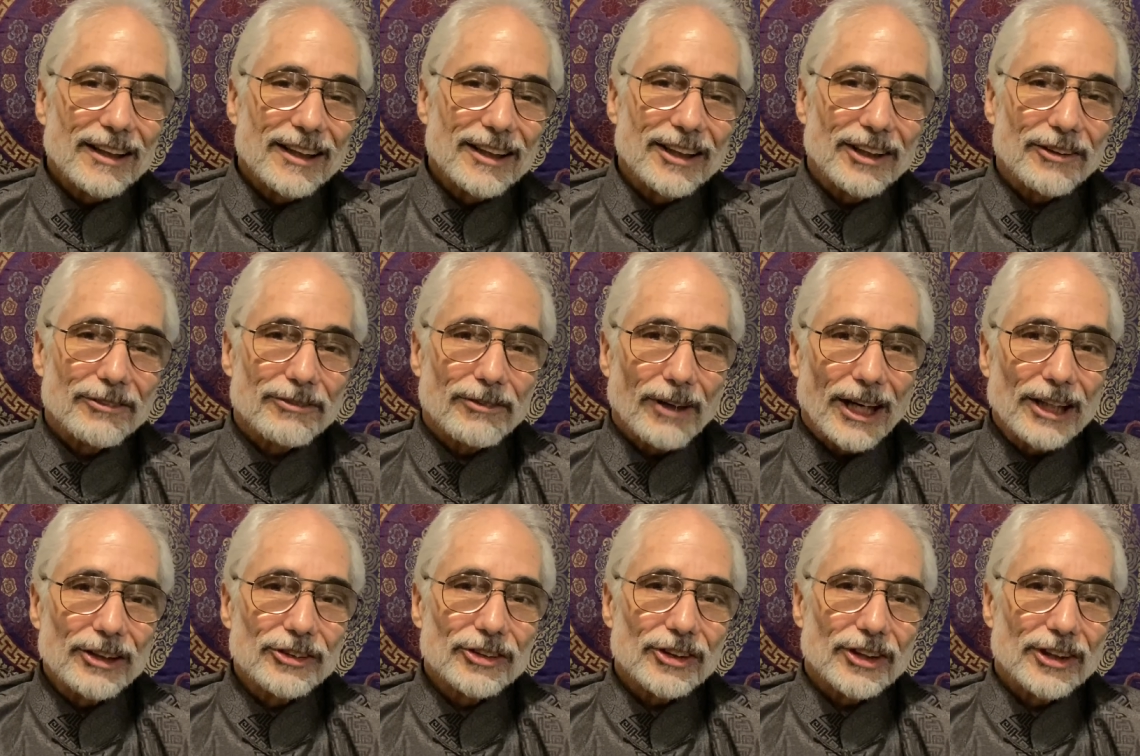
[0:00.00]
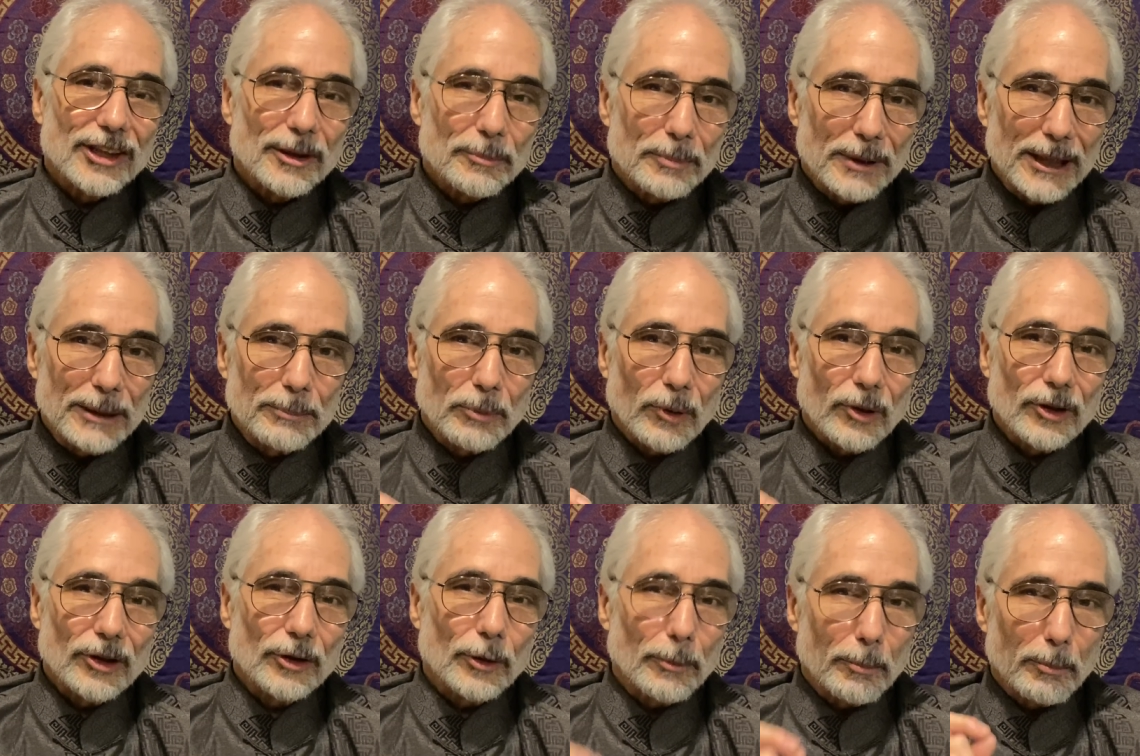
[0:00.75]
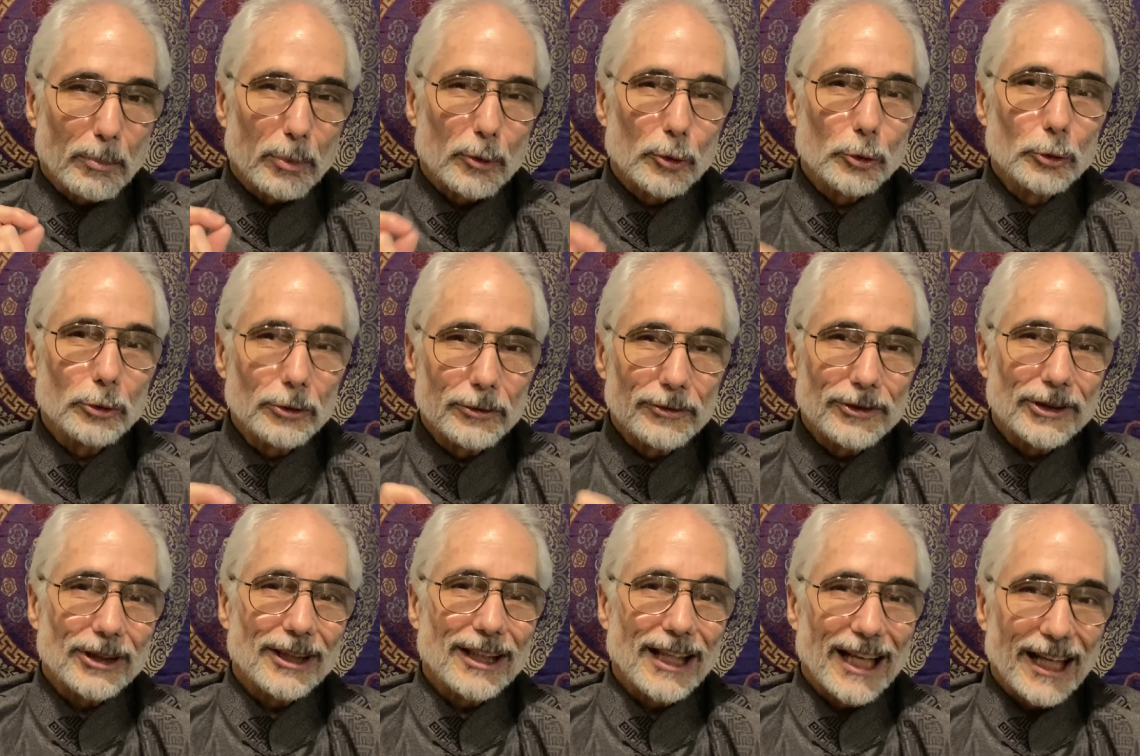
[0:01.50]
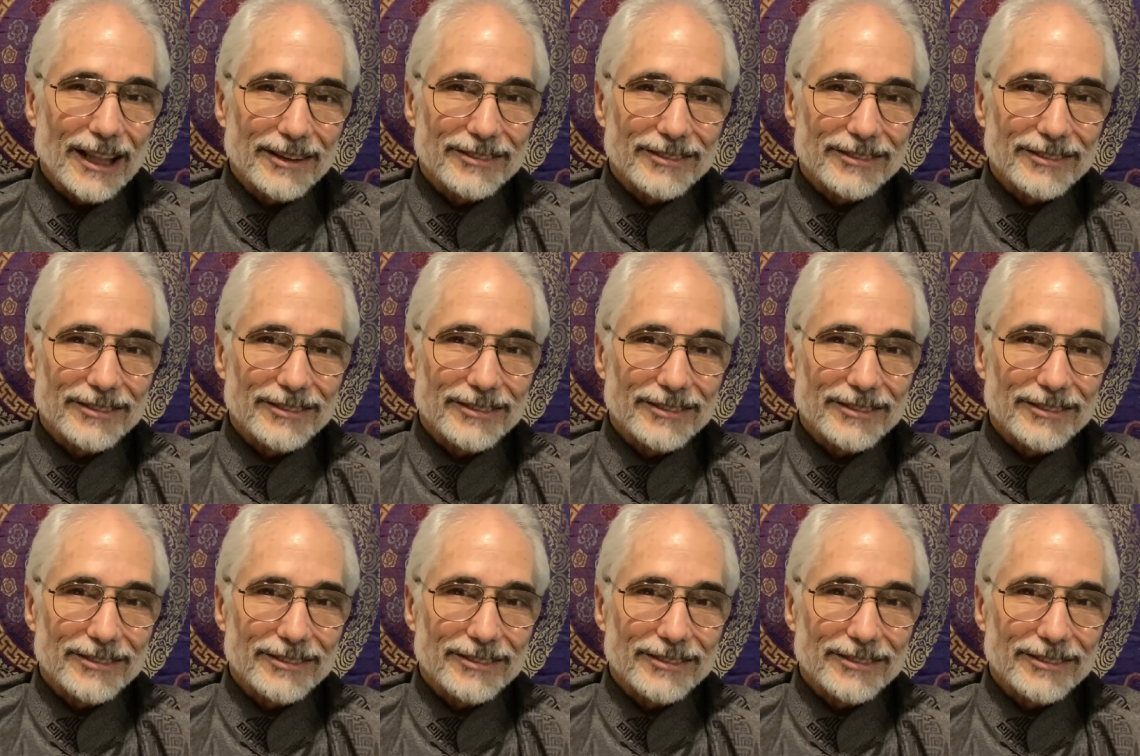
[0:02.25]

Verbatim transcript: Your friends are the people that improve your life.